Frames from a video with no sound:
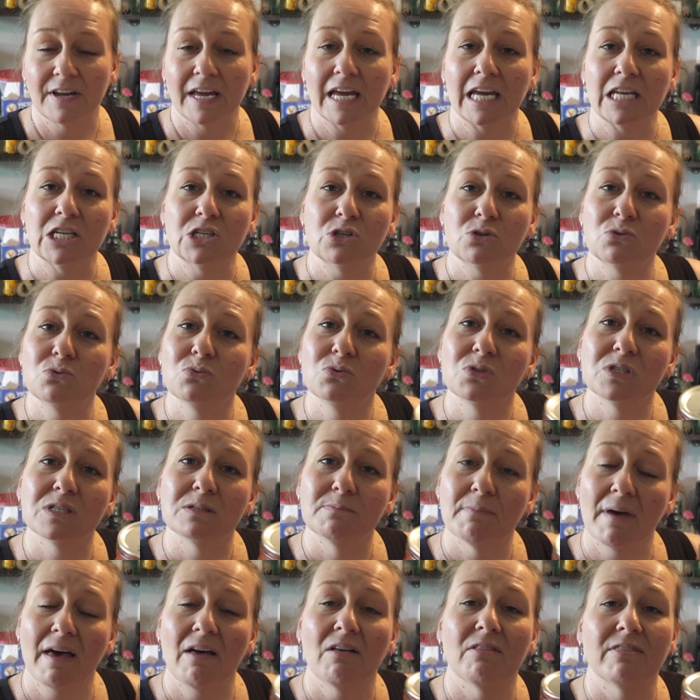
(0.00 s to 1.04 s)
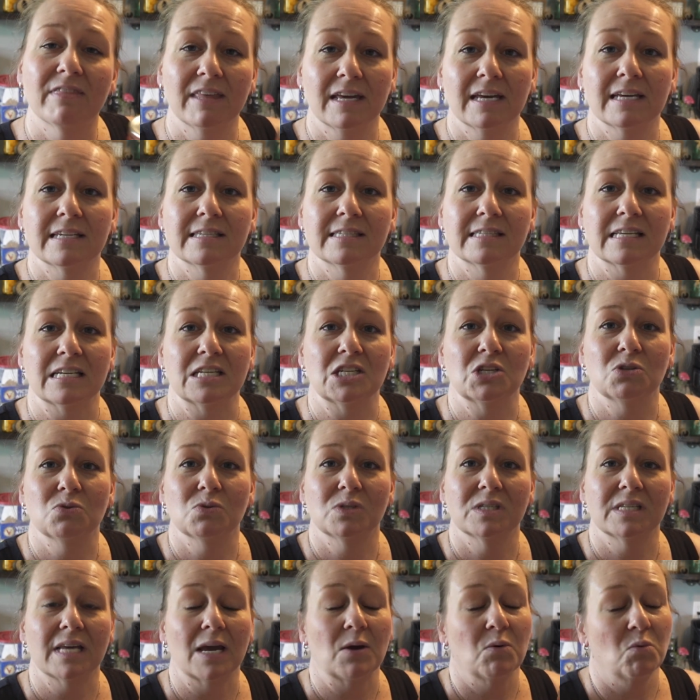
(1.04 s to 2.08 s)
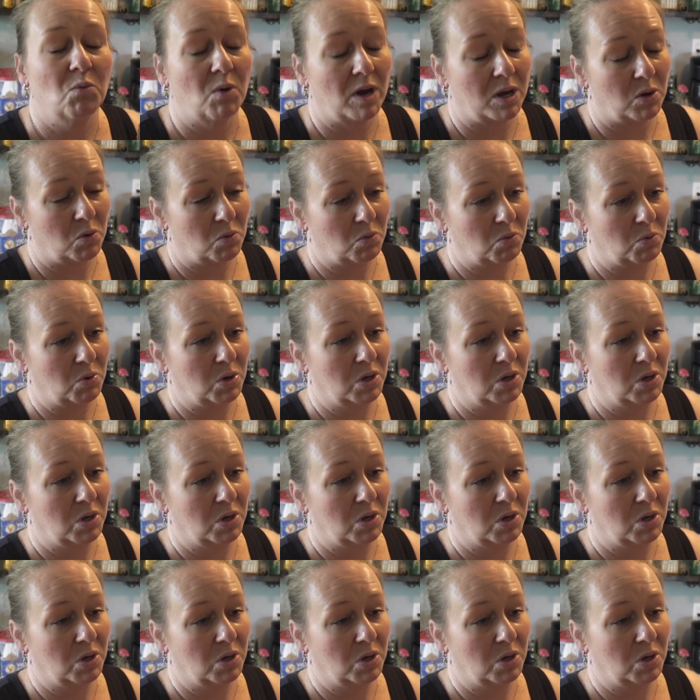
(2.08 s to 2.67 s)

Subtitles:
and you smell this and you say, whoa,